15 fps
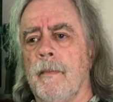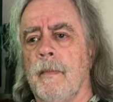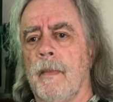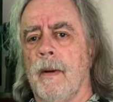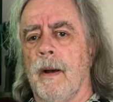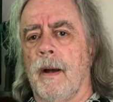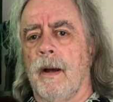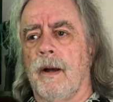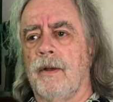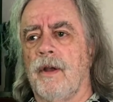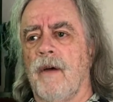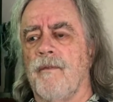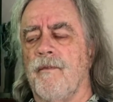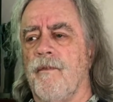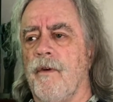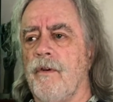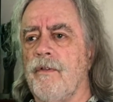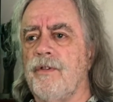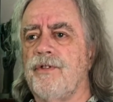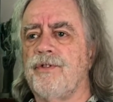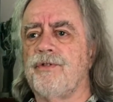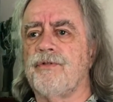a very
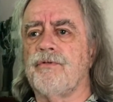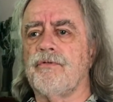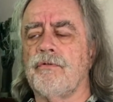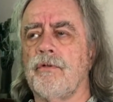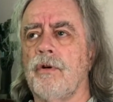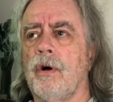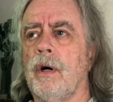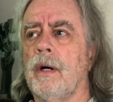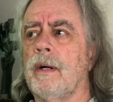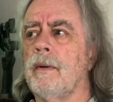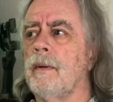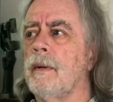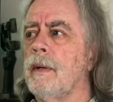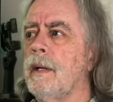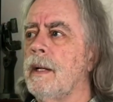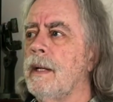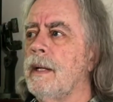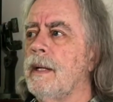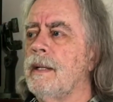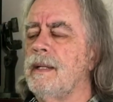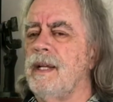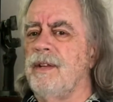strong
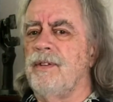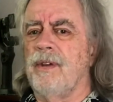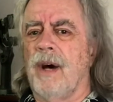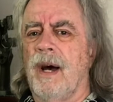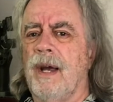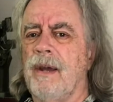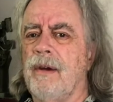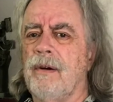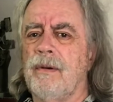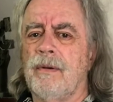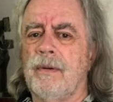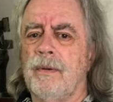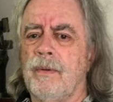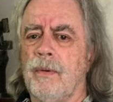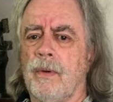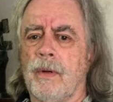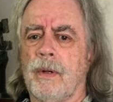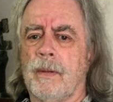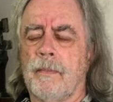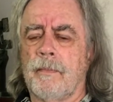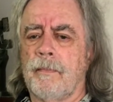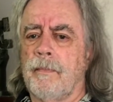desire, or
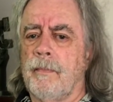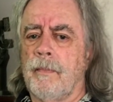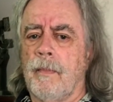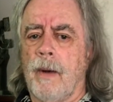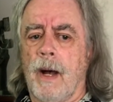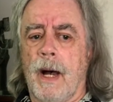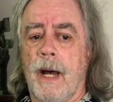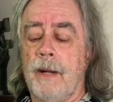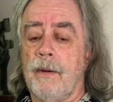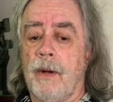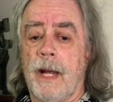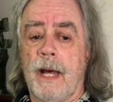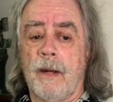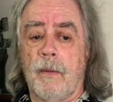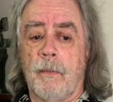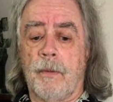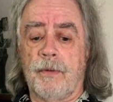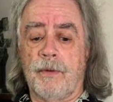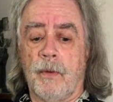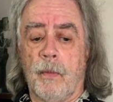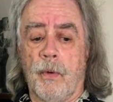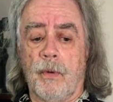I don't know how to put
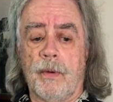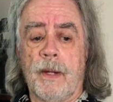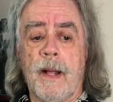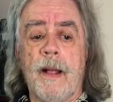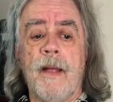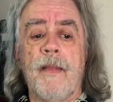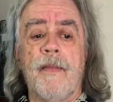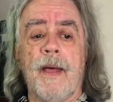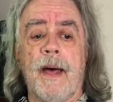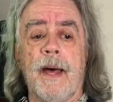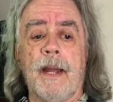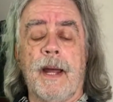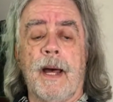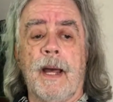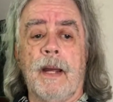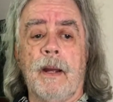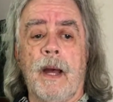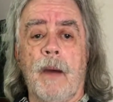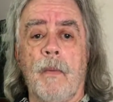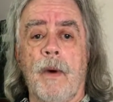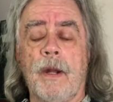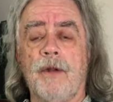the word, that I
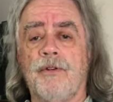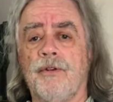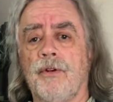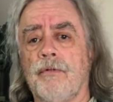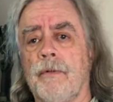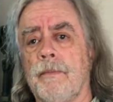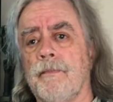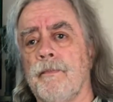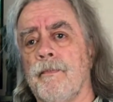wanted children.